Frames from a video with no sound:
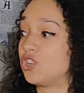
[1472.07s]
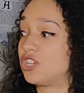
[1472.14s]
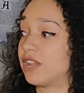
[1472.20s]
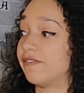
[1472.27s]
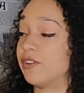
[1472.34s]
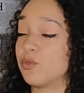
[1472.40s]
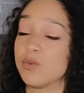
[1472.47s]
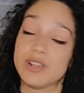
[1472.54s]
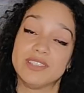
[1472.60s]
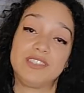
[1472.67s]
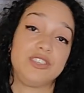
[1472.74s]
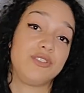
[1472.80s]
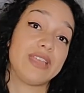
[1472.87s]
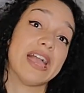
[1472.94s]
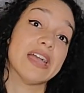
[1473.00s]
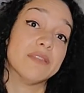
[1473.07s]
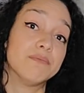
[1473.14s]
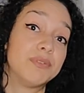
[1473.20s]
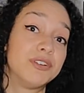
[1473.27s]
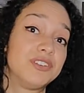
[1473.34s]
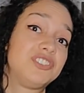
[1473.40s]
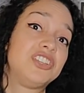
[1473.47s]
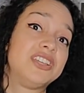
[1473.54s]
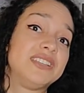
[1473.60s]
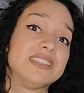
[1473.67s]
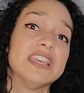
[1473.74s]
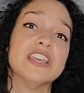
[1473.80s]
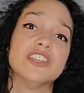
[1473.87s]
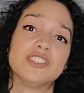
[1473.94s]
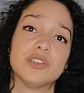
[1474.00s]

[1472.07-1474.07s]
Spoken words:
whichever ones you can purchase.